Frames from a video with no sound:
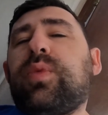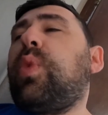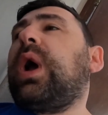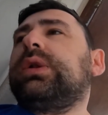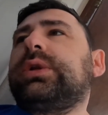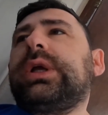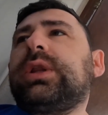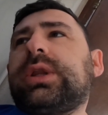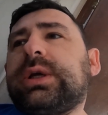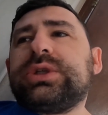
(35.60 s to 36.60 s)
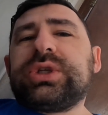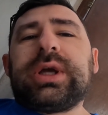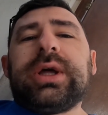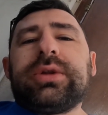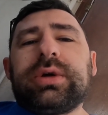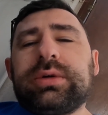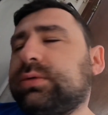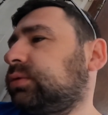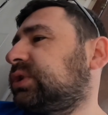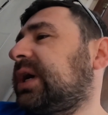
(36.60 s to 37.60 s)
welding things together,
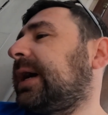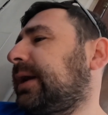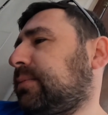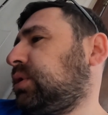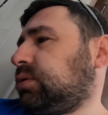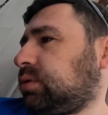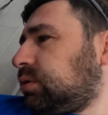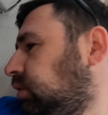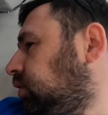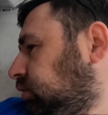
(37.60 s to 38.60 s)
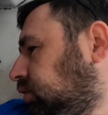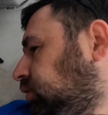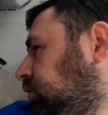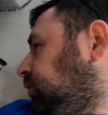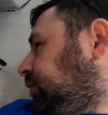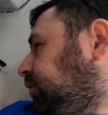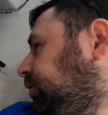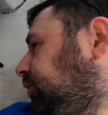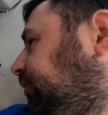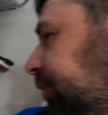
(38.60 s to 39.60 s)
time. Yeah.